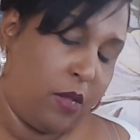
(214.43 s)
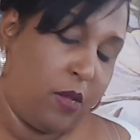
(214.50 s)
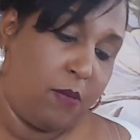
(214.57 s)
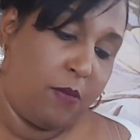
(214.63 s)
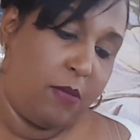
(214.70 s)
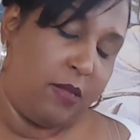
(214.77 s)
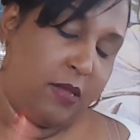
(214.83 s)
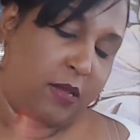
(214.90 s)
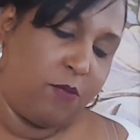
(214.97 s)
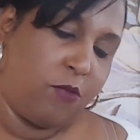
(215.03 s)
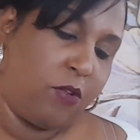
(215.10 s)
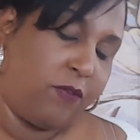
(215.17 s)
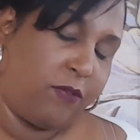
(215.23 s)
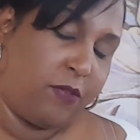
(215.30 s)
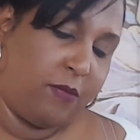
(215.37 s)
Please get more
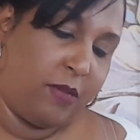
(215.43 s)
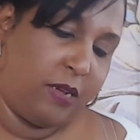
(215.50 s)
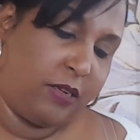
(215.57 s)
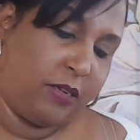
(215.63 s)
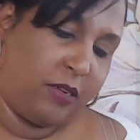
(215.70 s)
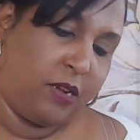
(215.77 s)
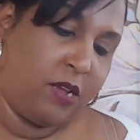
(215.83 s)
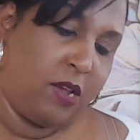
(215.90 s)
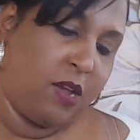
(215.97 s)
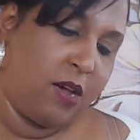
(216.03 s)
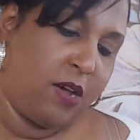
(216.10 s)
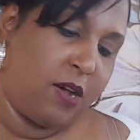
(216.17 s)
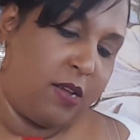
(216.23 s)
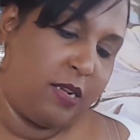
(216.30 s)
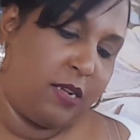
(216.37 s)
information
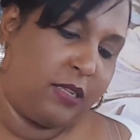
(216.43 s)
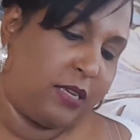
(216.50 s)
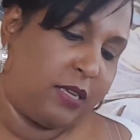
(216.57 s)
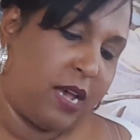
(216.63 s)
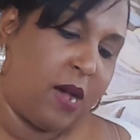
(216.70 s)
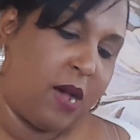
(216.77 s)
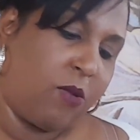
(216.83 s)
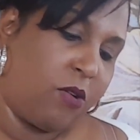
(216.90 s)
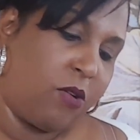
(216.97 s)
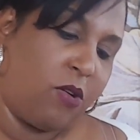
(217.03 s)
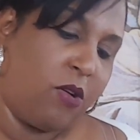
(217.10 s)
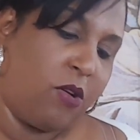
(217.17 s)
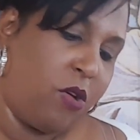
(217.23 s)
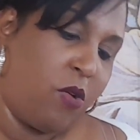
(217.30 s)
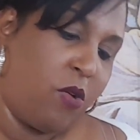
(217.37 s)
on the Tower.
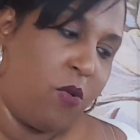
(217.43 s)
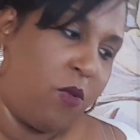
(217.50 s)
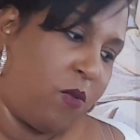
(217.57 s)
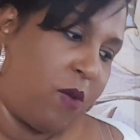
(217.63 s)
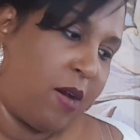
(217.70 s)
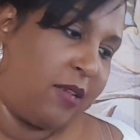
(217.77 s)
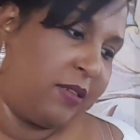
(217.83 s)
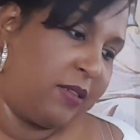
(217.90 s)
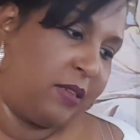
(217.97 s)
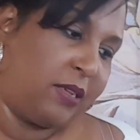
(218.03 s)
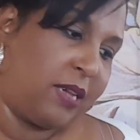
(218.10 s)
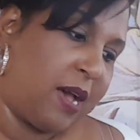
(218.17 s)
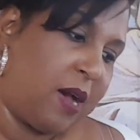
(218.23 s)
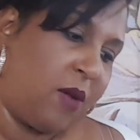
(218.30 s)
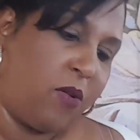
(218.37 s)
Why is the
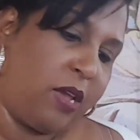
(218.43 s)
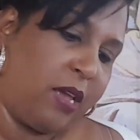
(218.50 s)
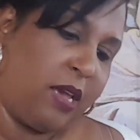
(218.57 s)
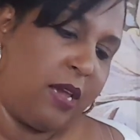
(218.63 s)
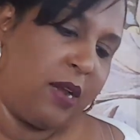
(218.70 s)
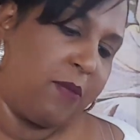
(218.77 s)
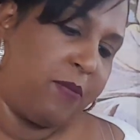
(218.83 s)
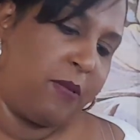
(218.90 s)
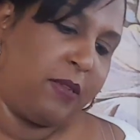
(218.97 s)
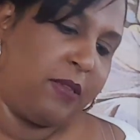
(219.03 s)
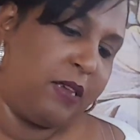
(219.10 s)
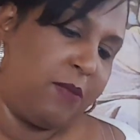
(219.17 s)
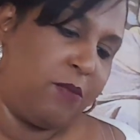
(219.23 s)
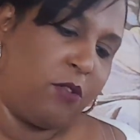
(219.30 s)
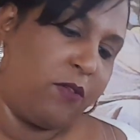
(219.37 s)
Tower here? Please
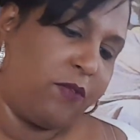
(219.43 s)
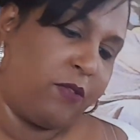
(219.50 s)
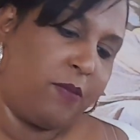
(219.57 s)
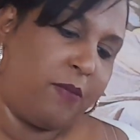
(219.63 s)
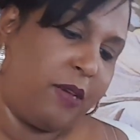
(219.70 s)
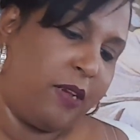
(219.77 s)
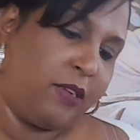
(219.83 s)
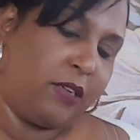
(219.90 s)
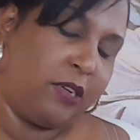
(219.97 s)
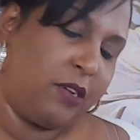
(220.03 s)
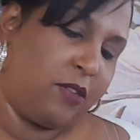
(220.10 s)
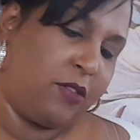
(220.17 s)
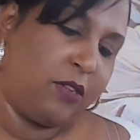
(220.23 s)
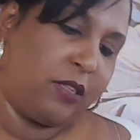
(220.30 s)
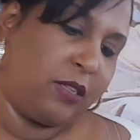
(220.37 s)
get more information
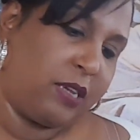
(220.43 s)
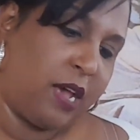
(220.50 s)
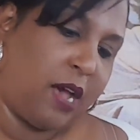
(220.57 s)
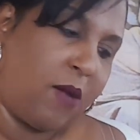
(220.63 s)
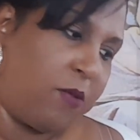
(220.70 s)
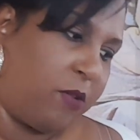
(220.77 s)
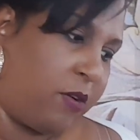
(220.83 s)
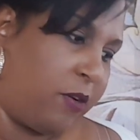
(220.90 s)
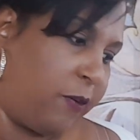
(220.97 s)
on the Tower.